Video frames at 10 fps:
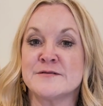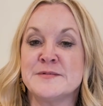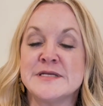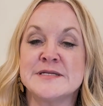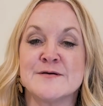some
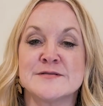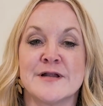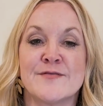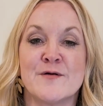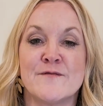details
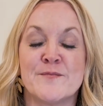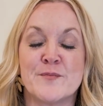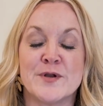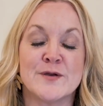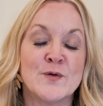that I thought were
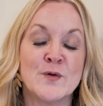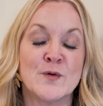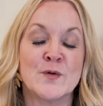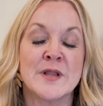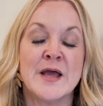pretty
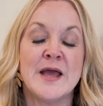cool.